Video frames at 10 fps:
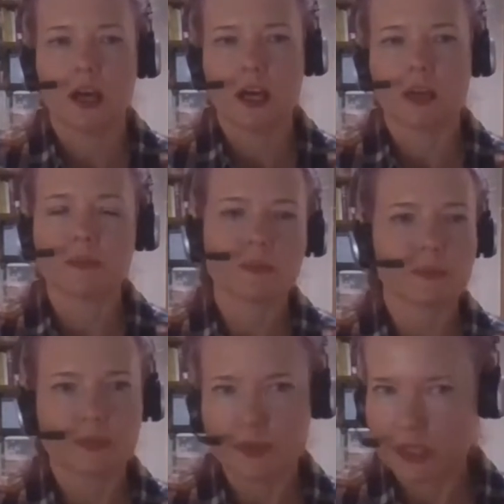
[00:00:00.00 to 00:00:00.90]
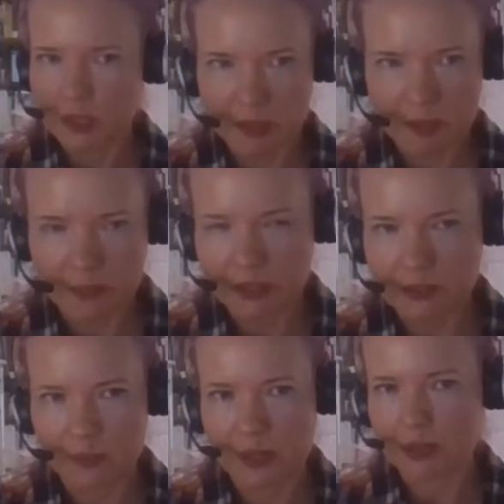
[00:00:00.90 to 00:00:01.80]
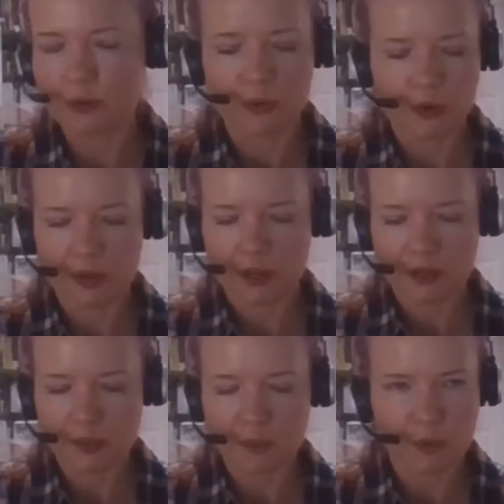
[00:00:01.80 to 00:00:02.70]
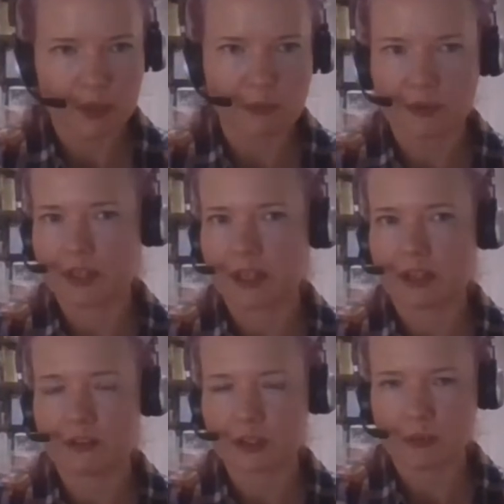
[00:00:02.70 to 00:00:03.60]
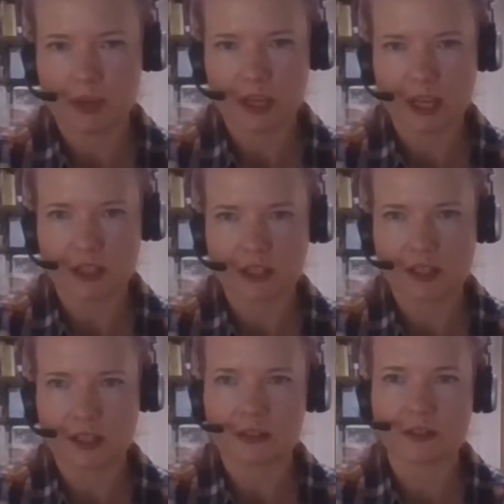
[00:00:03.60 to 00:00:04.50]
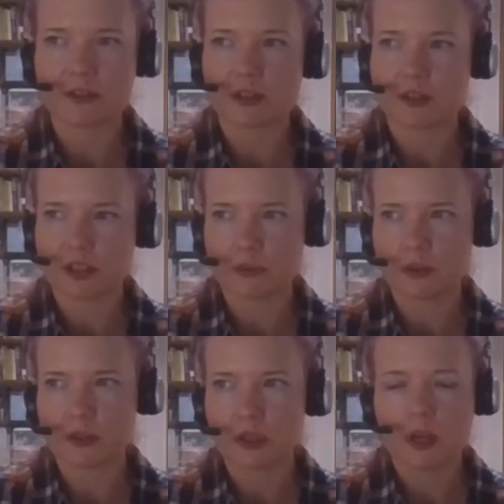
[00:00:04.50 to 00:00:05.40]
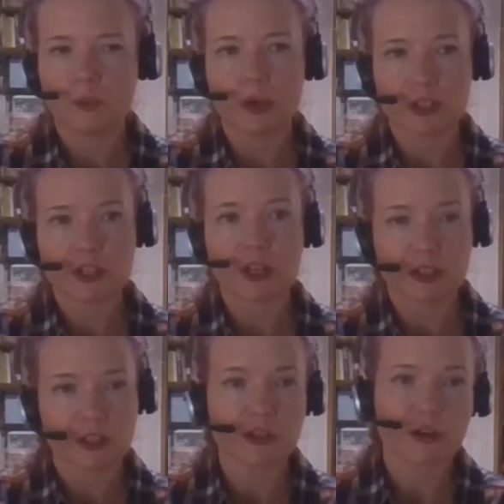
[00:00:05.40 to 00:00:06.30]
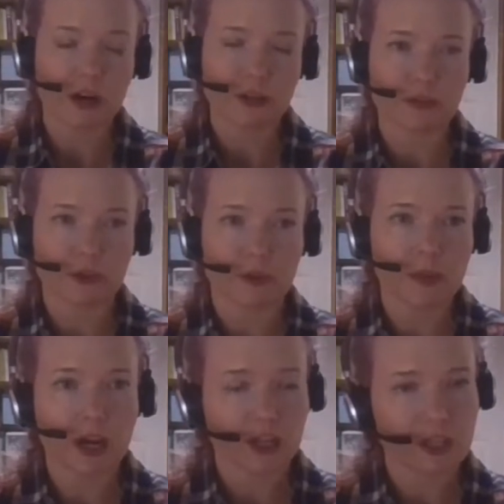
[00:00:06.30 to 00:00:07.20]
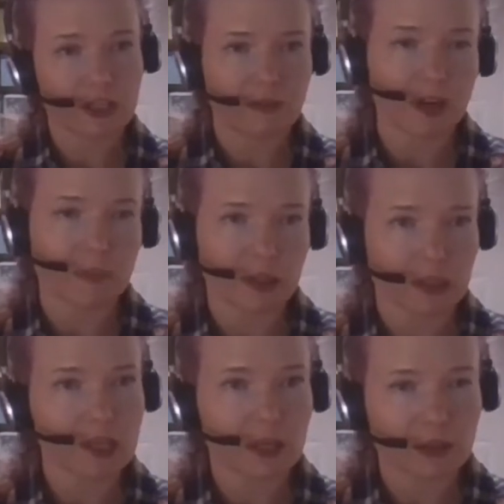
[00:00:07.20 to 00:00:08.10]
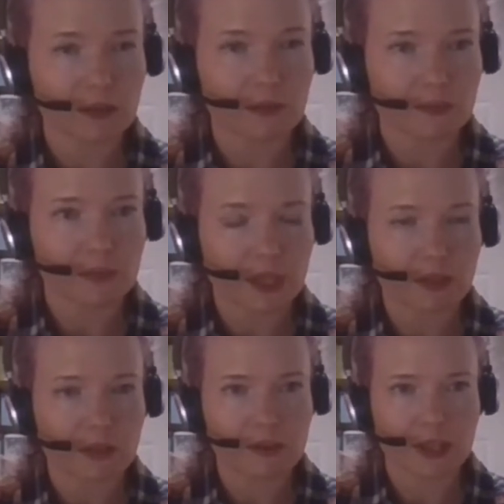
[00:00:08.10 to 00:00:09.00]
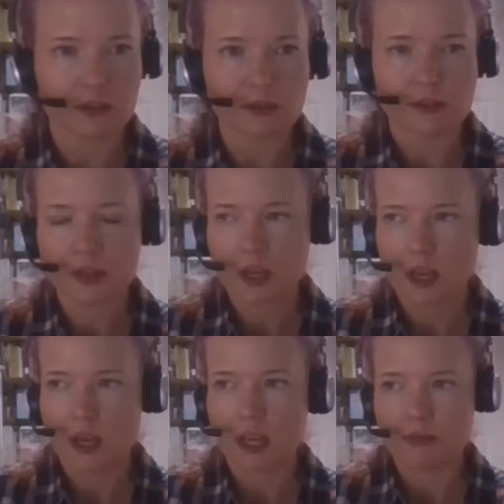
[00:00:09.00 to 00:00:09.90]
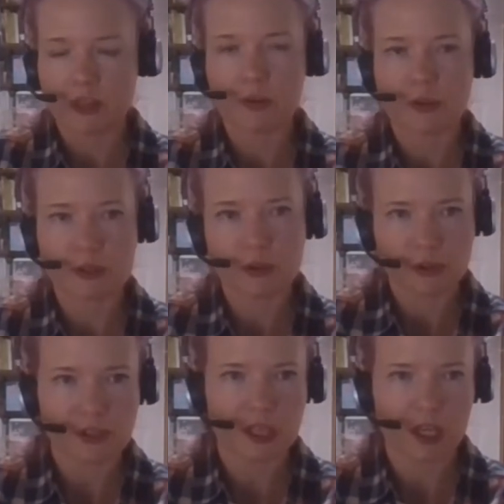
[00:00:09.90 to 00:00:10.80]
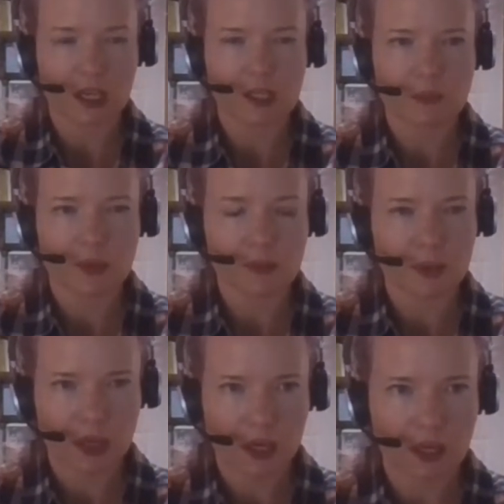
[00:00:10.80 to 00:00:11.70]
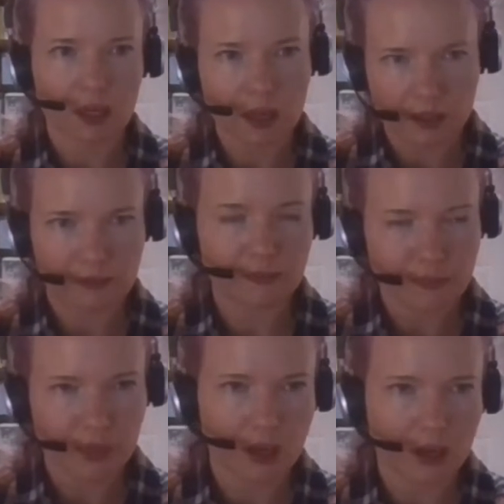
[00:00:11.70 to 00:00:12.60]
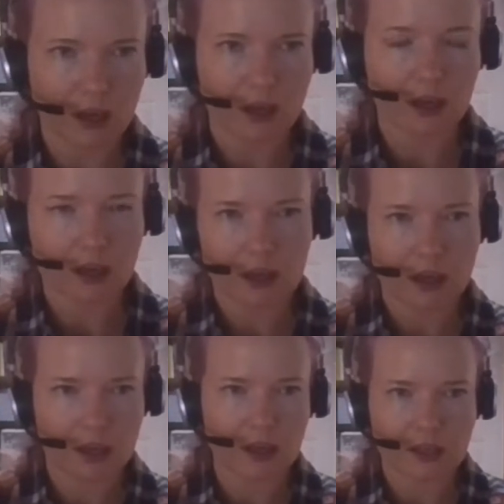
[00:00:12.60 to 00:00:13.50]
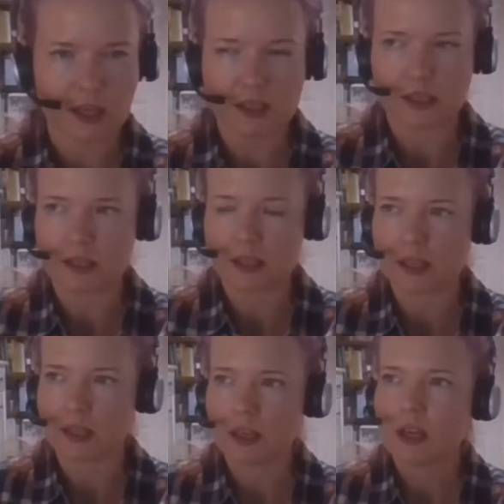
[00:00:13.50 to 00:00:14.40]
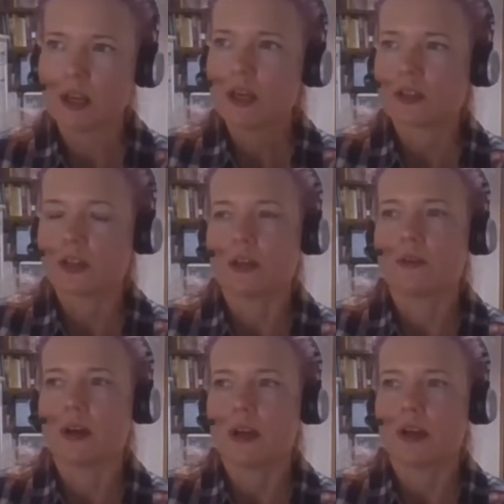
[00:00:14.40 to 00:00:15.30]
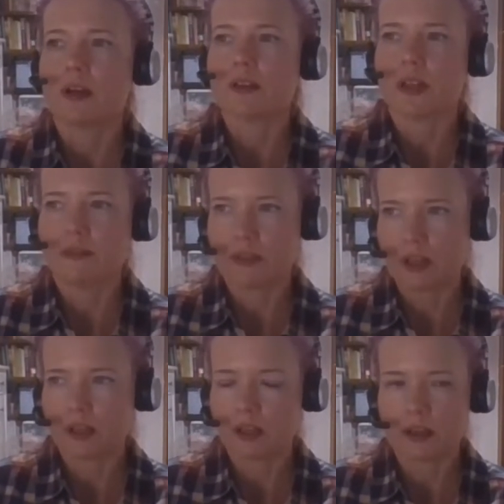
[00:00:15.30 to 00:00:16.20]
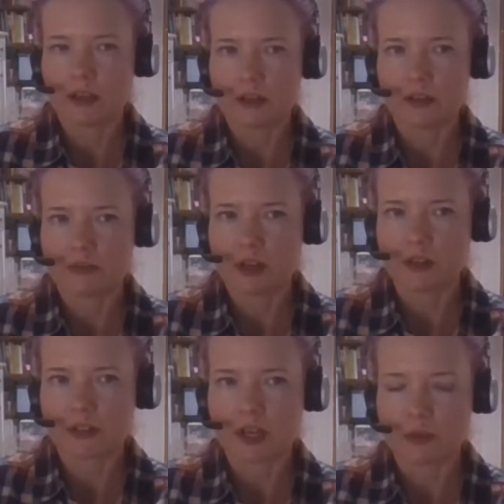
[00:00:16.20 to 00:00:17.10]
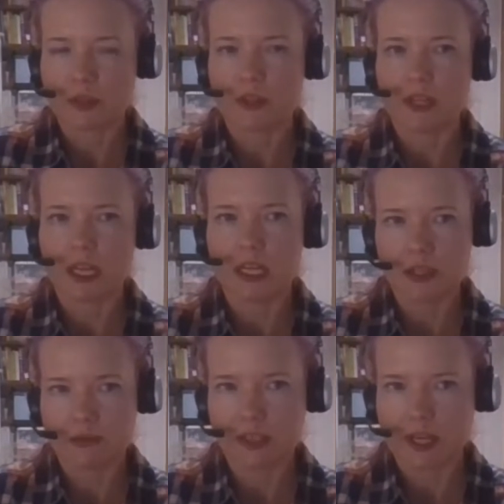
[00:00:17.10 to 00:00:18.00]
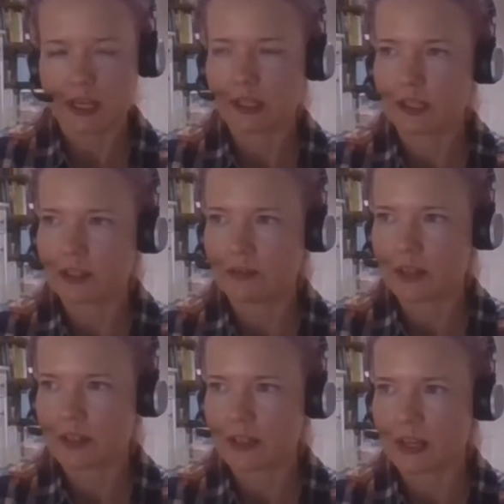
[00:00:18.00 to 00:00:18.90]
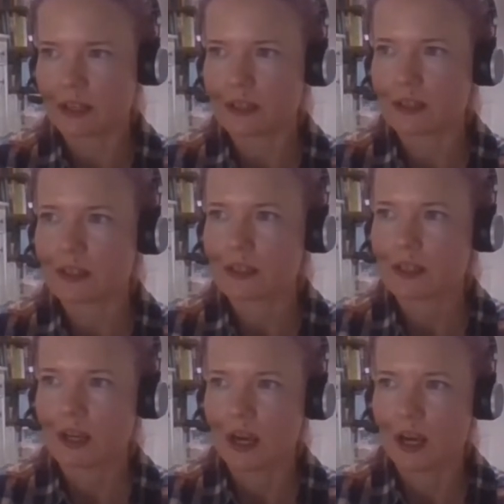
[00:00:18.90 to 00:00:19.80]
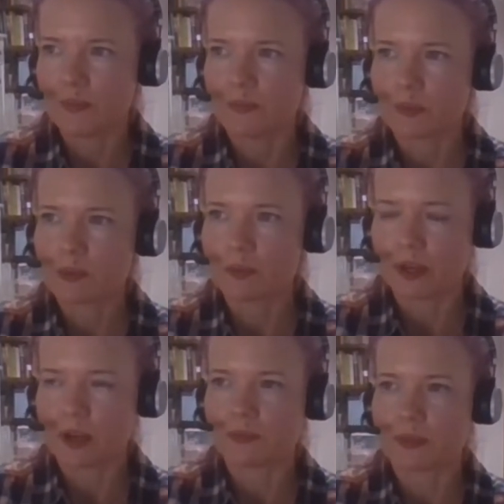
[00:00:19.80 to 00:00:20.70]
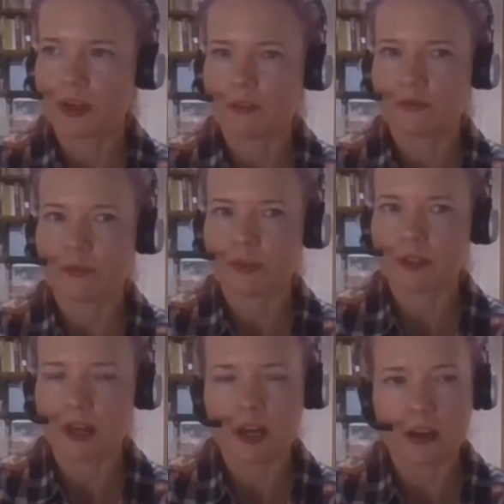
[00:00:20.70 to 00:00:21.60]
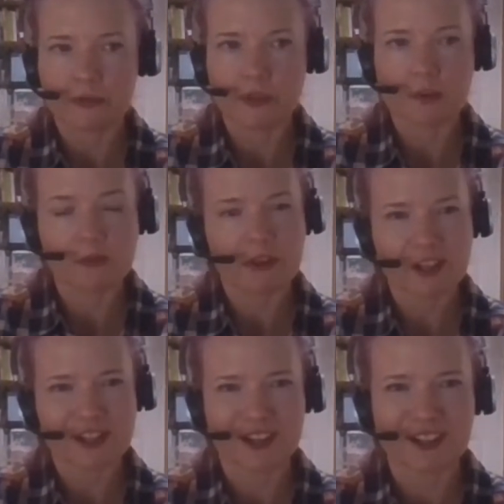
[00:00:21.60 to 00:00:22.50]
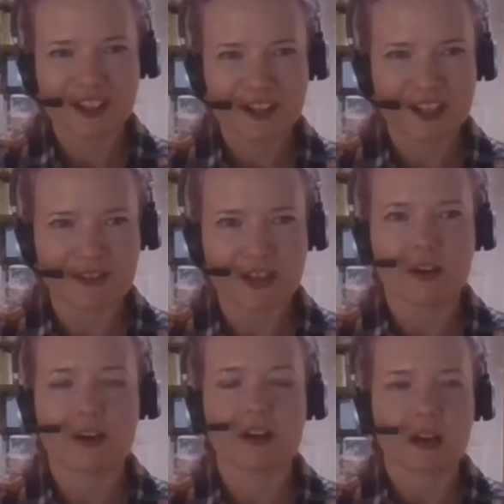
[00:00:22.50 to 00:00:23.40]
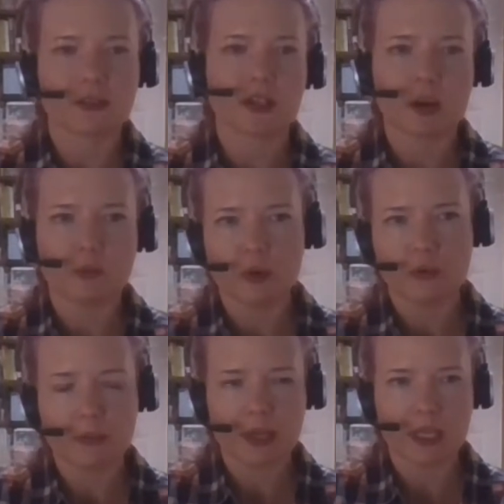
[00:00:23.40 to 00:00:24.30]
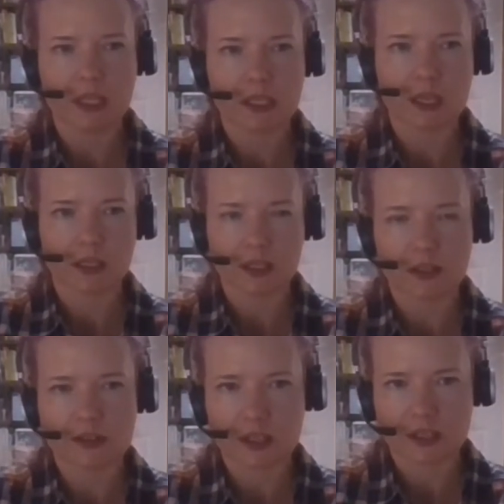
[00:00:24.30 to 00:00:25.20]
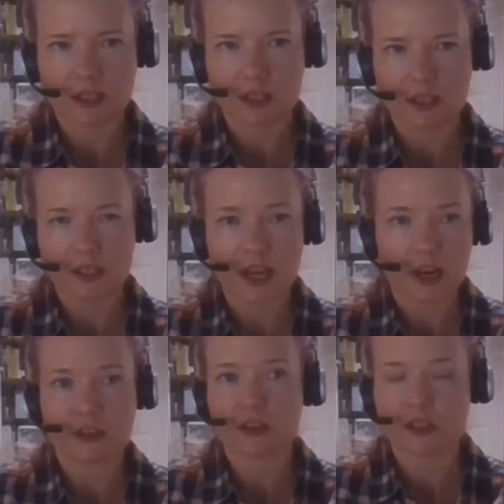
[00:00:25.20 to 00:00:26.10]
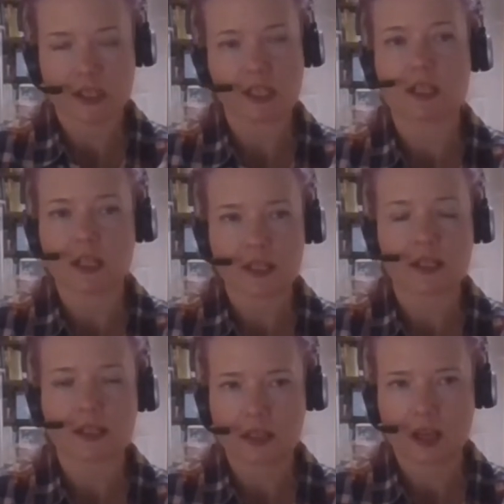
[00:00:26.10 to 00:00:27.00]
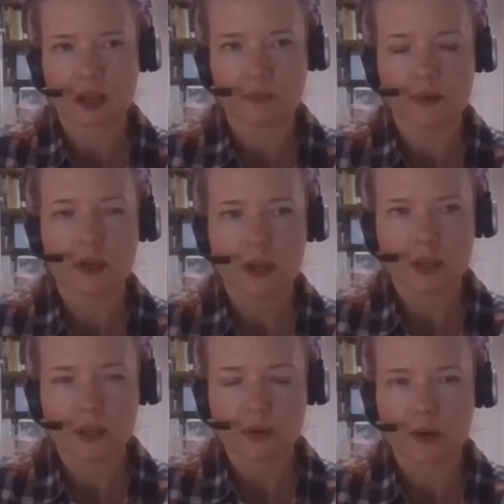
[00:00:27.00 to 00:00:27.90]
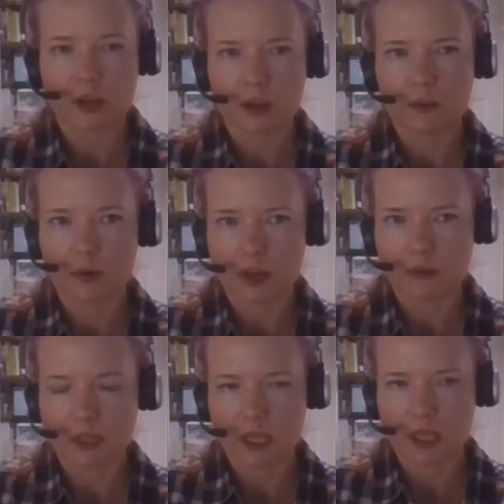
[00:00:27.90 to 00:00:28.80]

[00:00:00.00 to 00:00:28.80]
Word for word: um, seen as being better at being organised, more people skills, communication skills, and so on, which can detract from actually developing the technical technical skills, even though it's not seen as, as being a kind of uh, a sexist thing. So, uh, so having that in- inclusive culture is absolutely key to retaining that diverse talent. Um, but I'm kind of I love the number of external initiatives there are now to get more women in, and girls into, into tech. Those just didn't exist, um, you know, when I when I was a